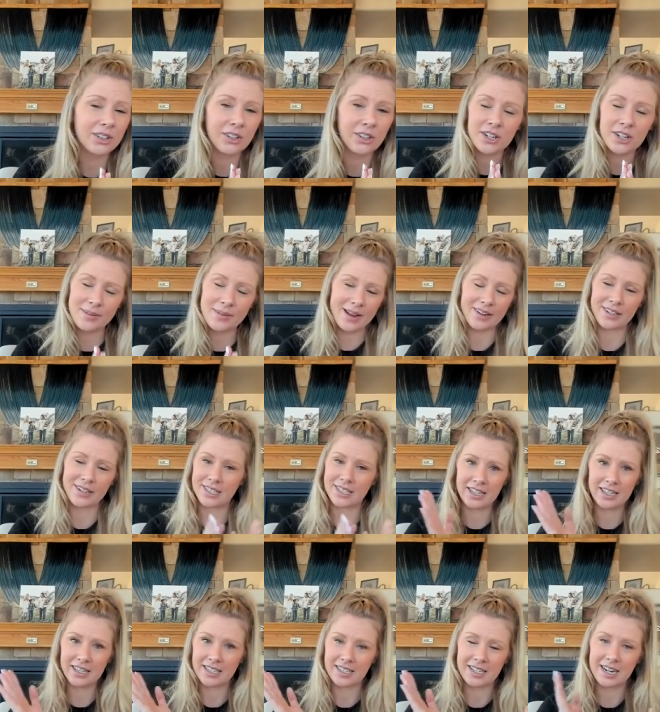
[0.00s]
learn about us
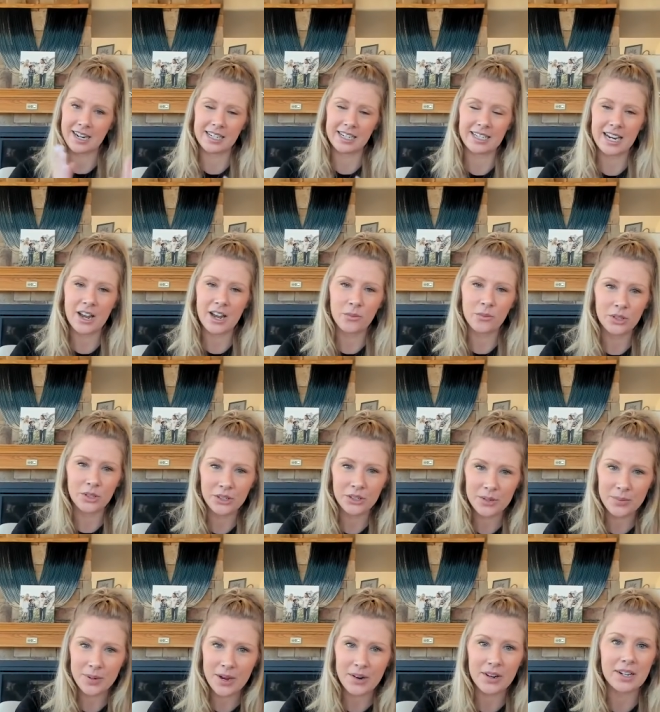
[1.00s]
in this tiny town will learn
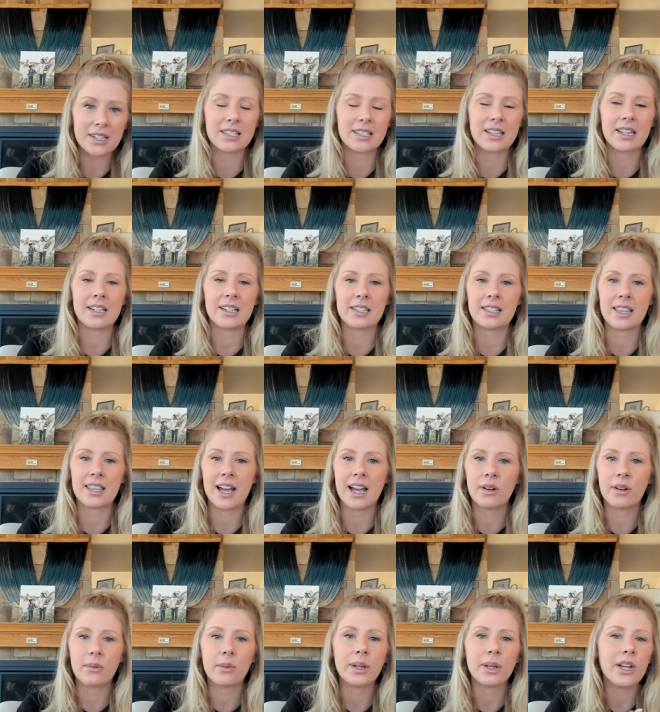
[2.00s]
about us is
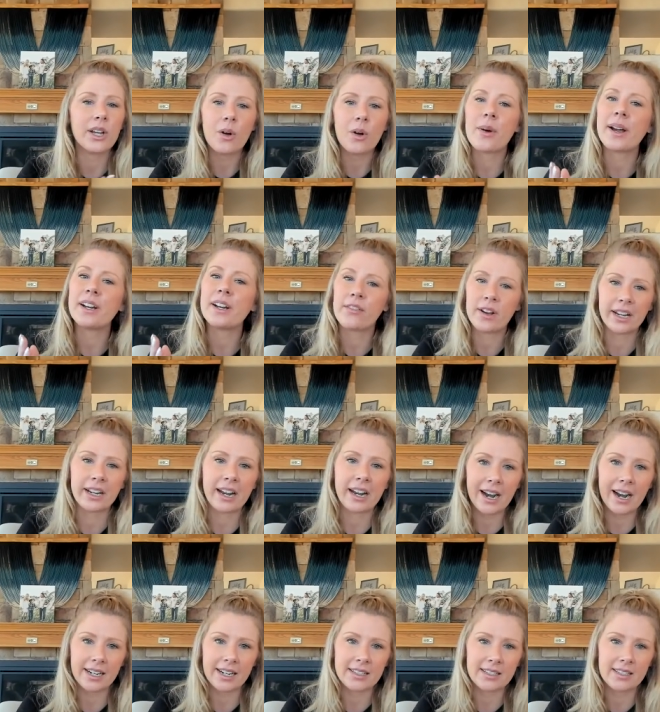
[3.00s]
that we go by divine
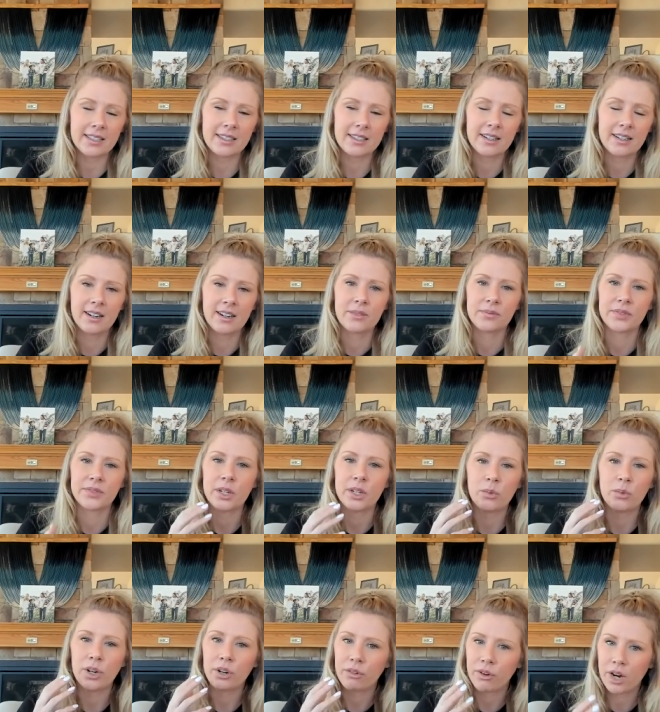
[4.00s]
guidance and
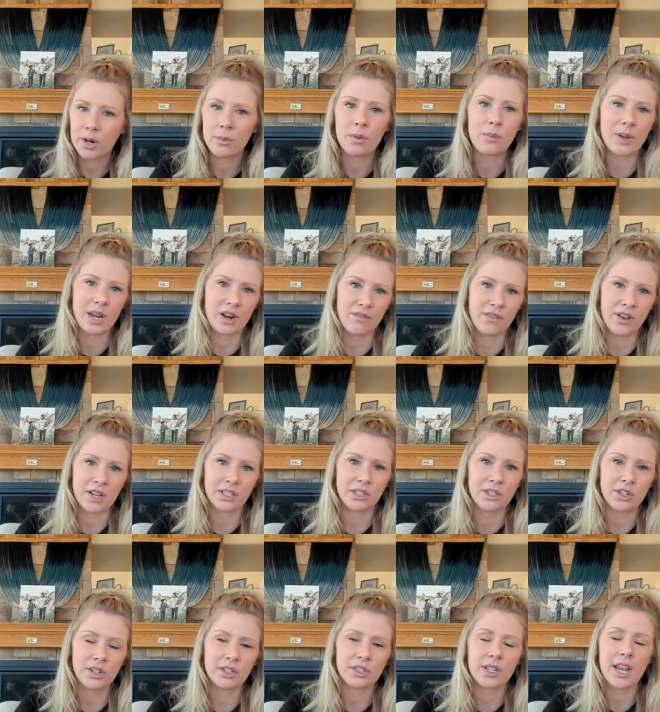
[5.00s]
we're incredible
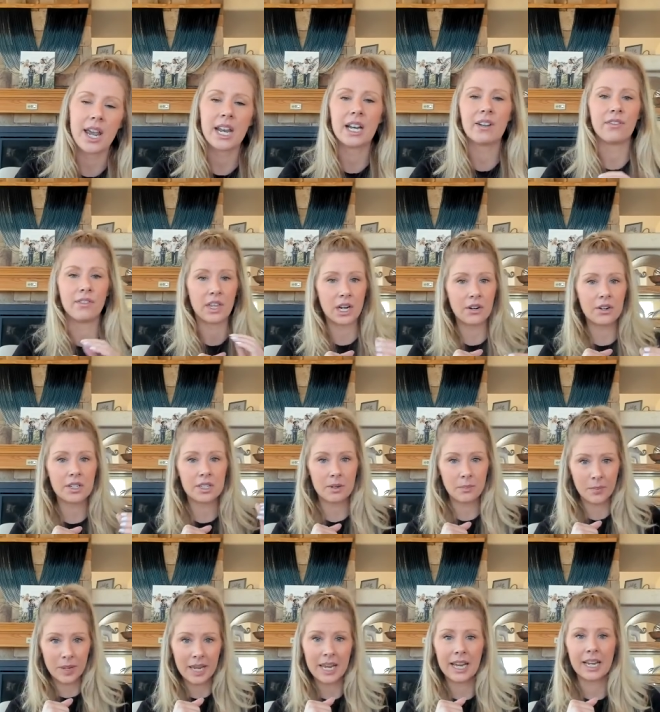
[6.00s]
manifestors and if there is a
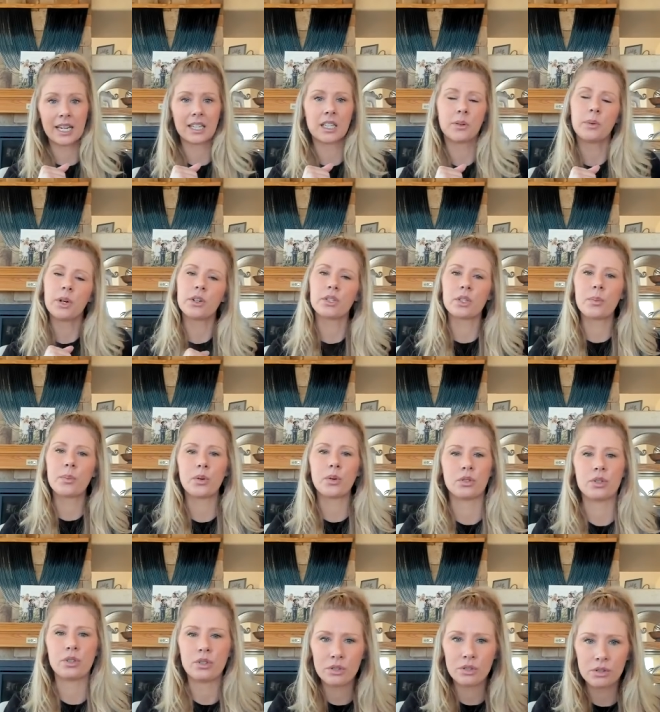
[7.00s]
ping that we are supposed
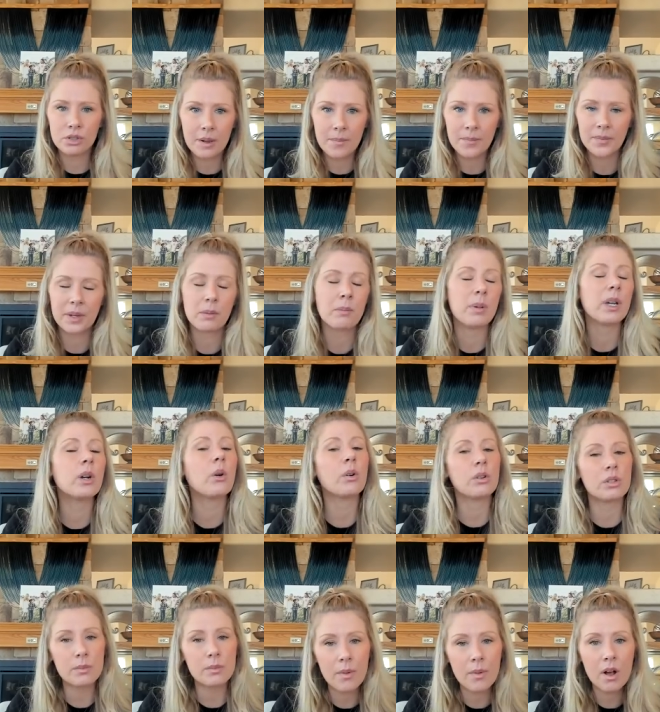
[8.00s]
to do something big or
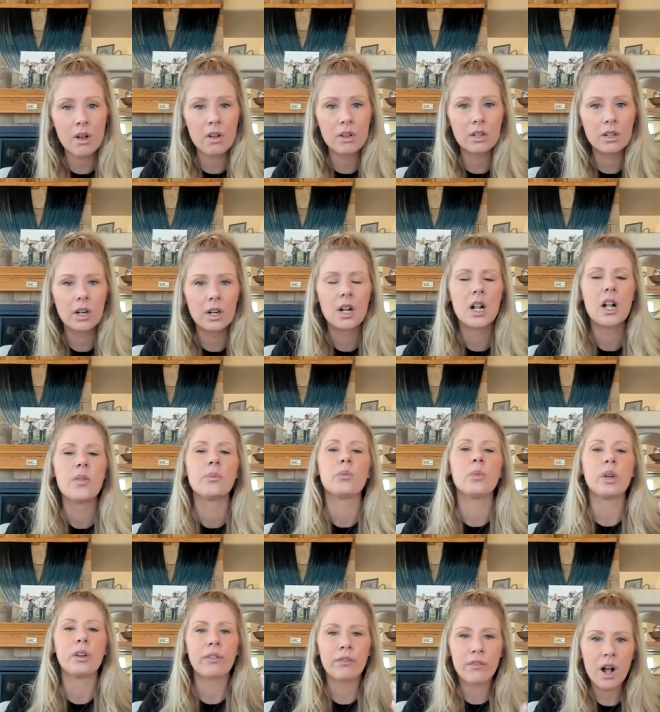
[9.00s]
small
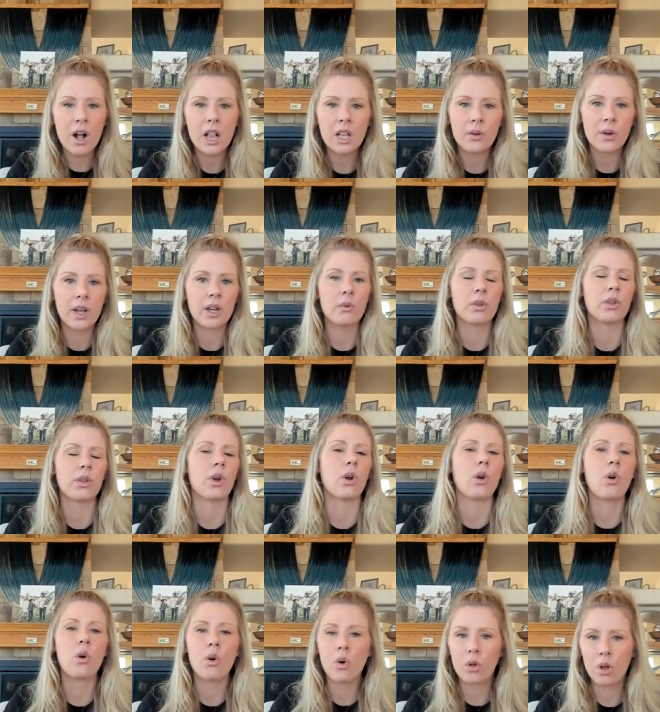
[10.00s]
we follow it with our
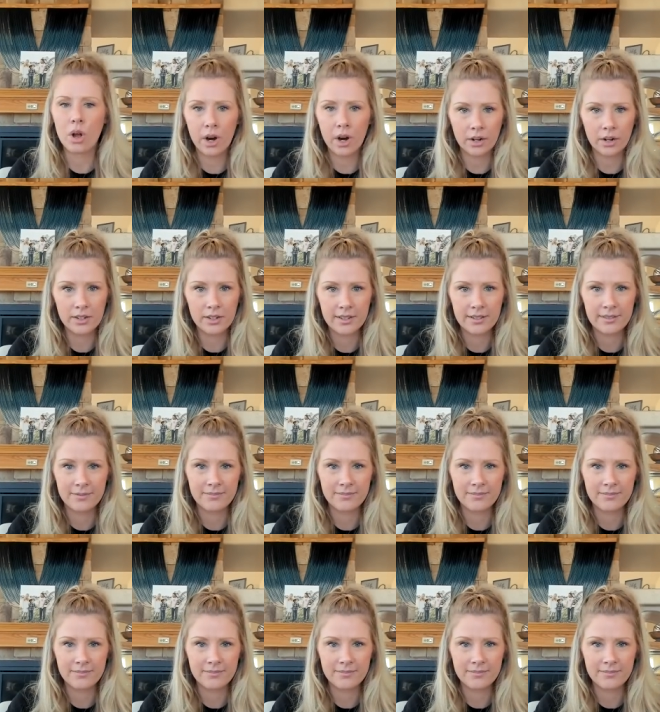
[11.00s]
whole heart